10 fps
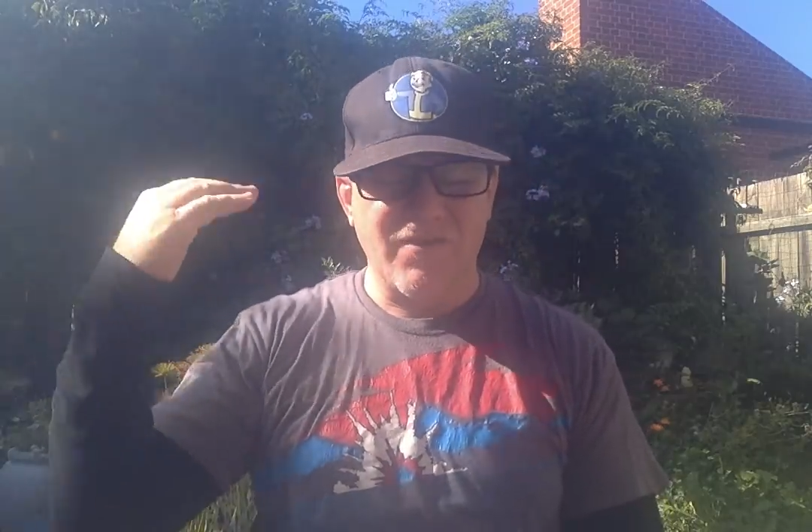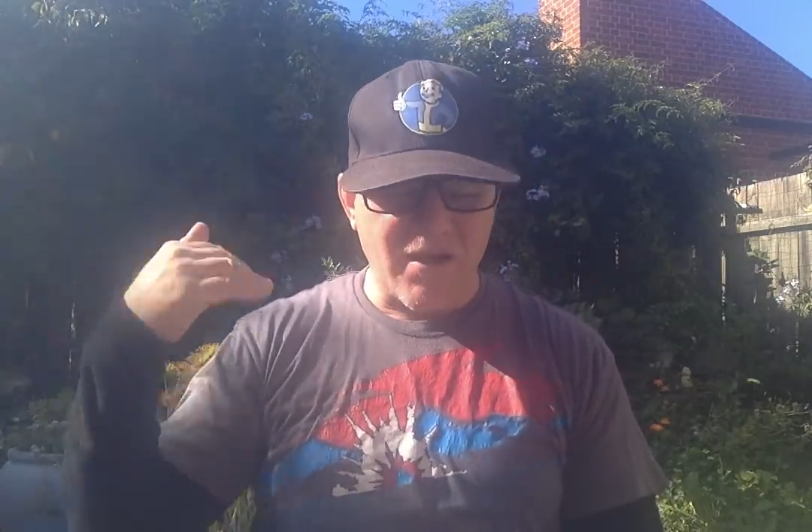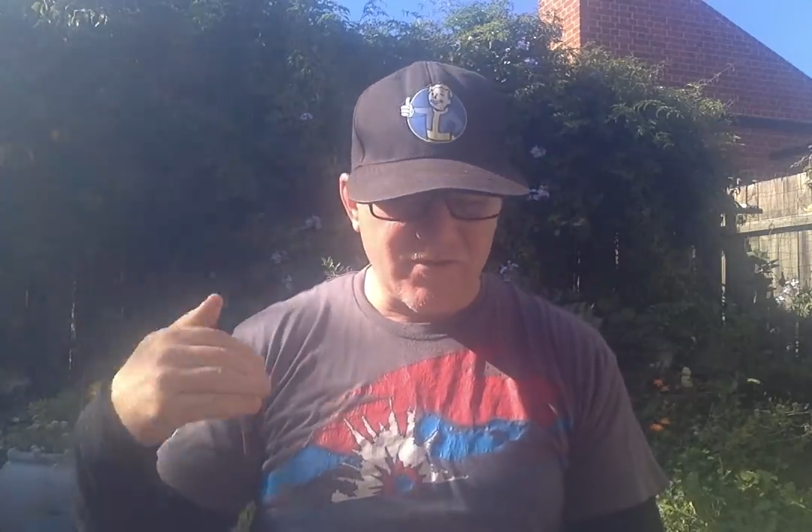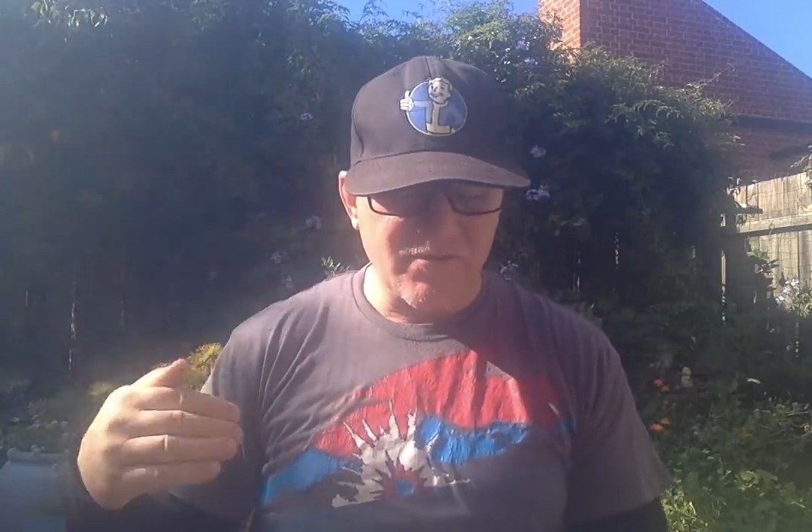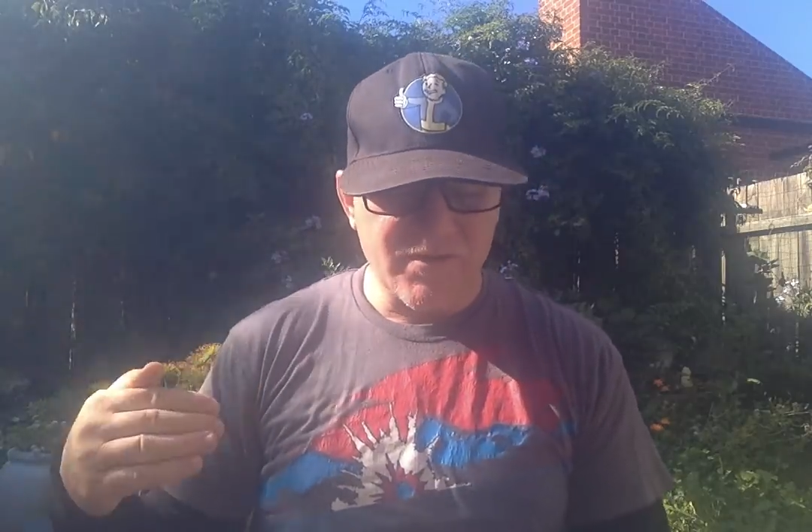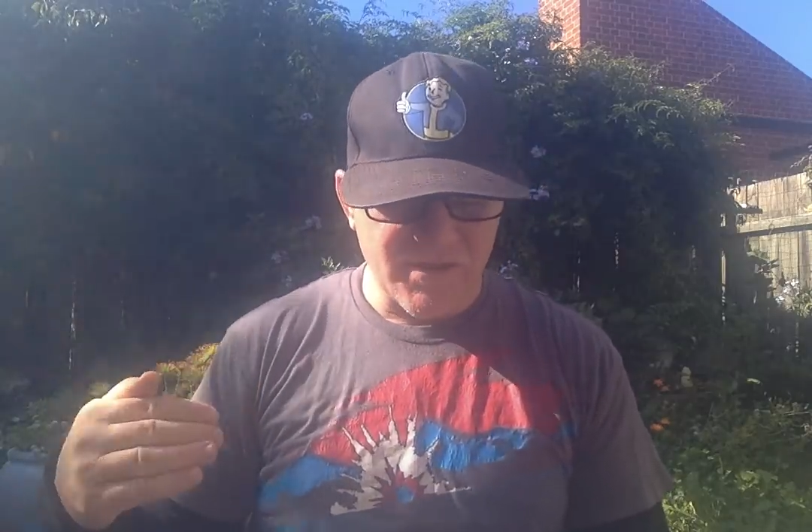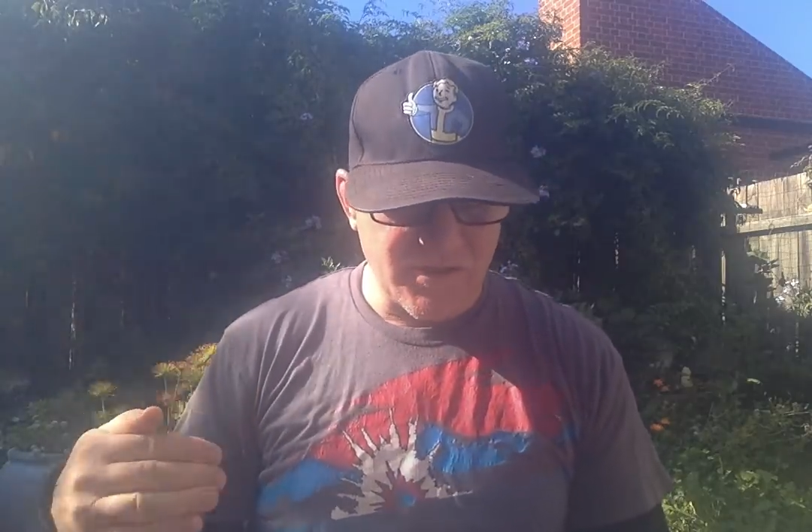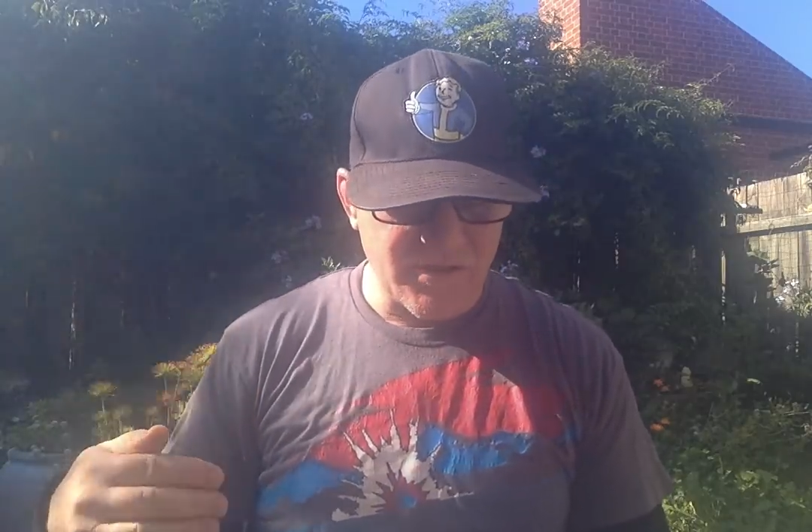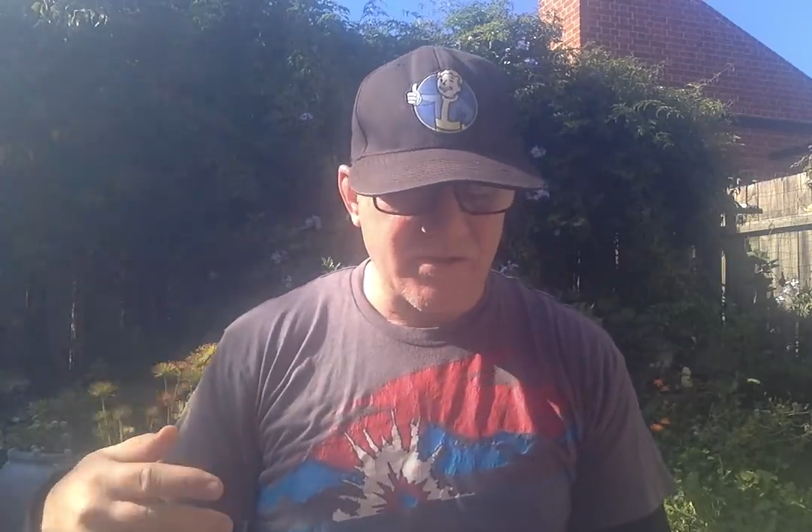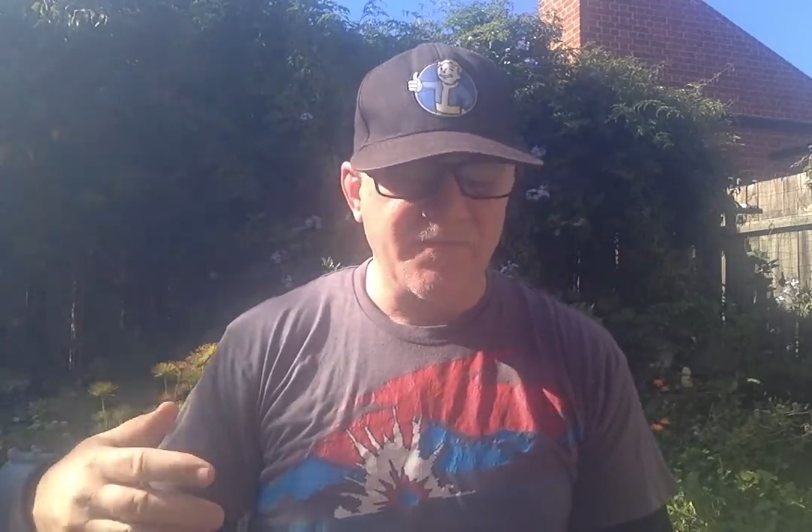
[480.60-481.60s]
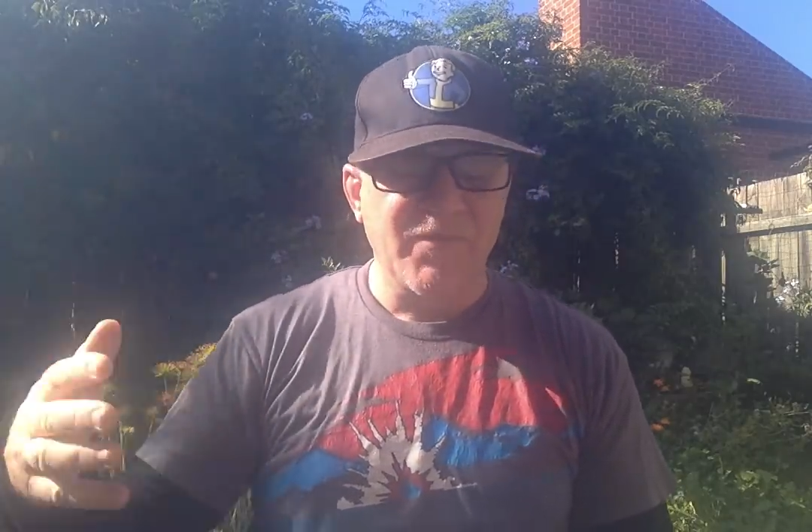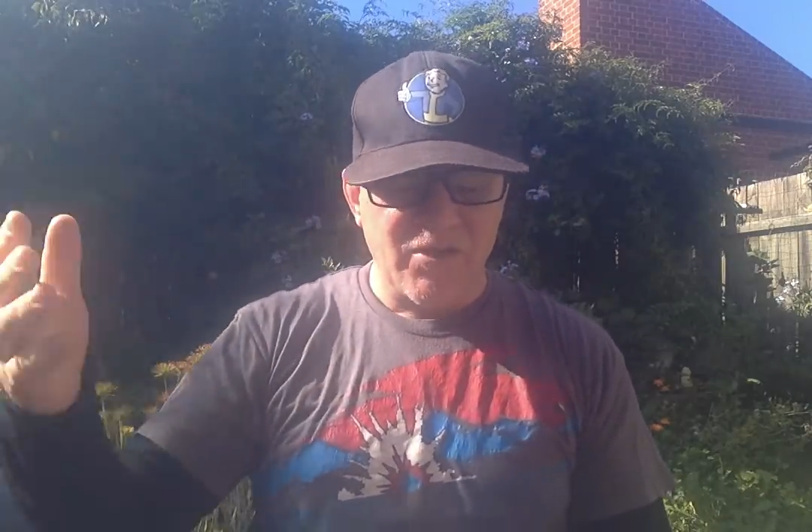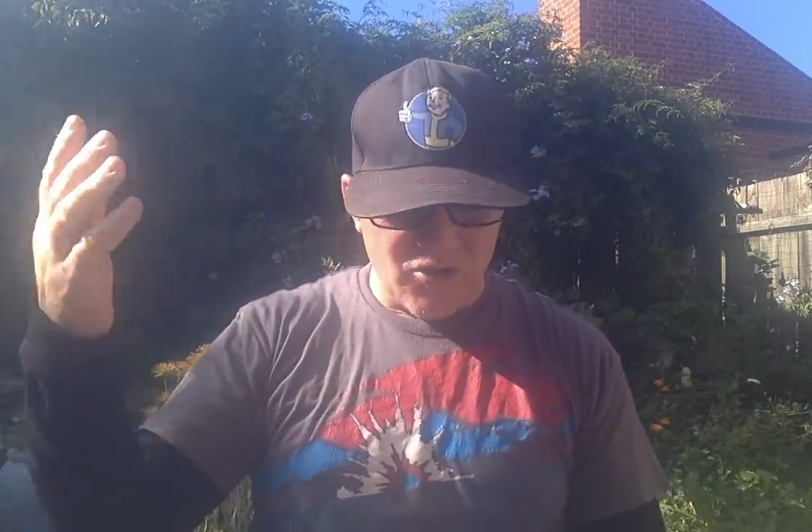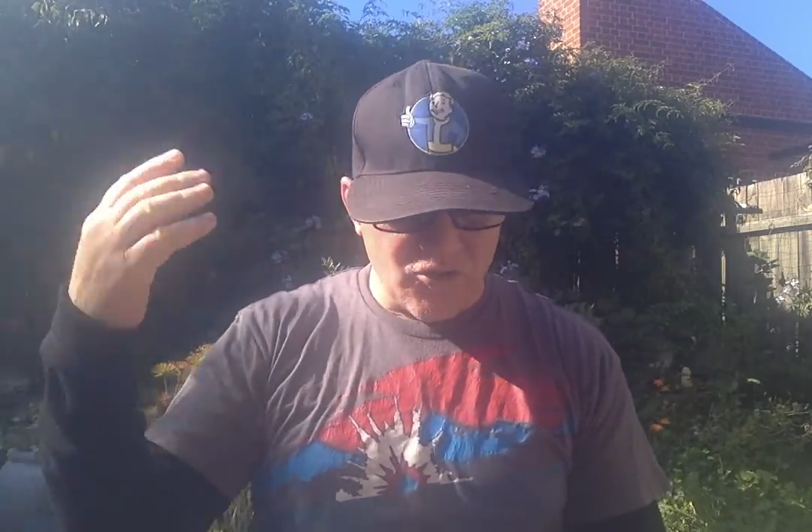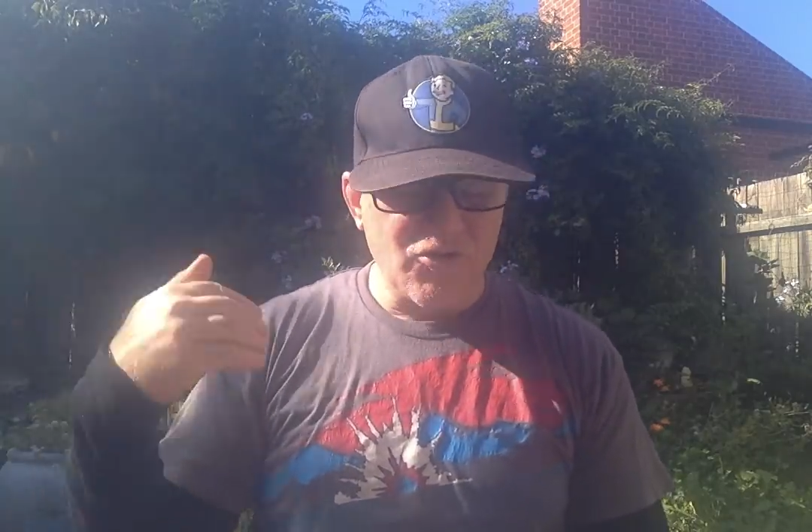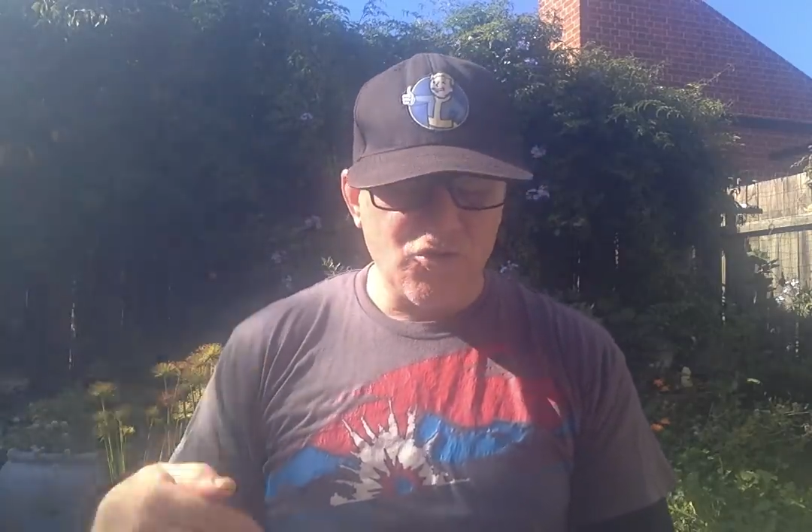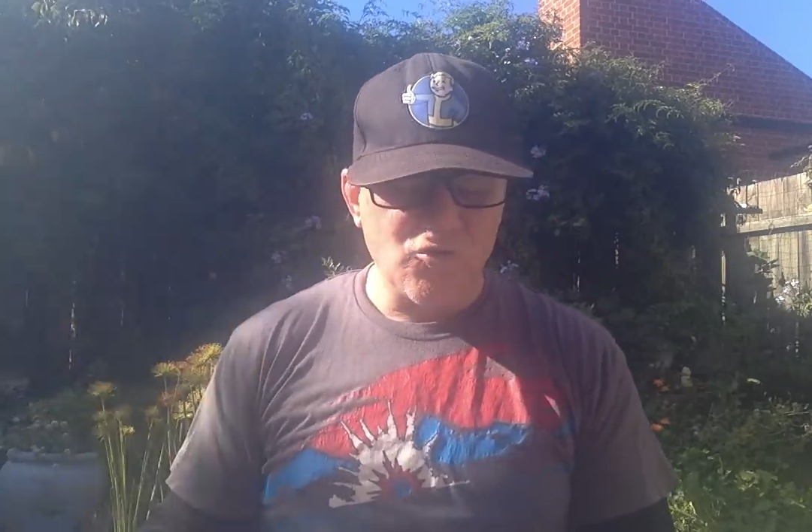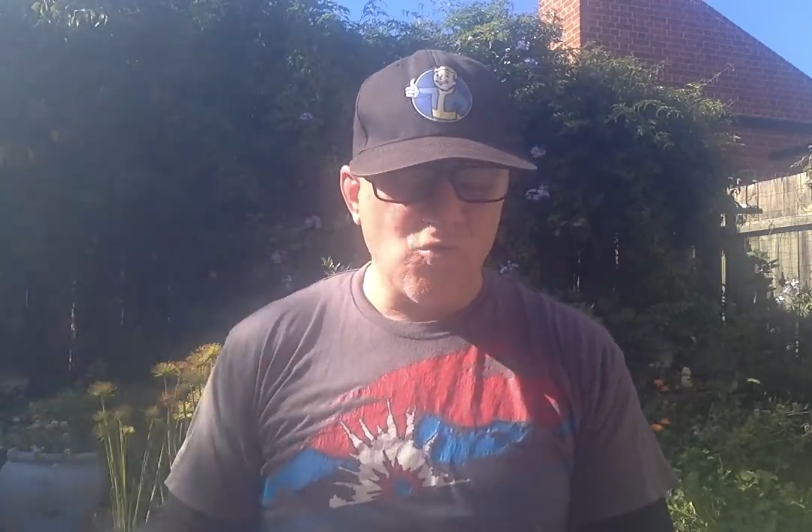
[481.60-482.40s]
values is you do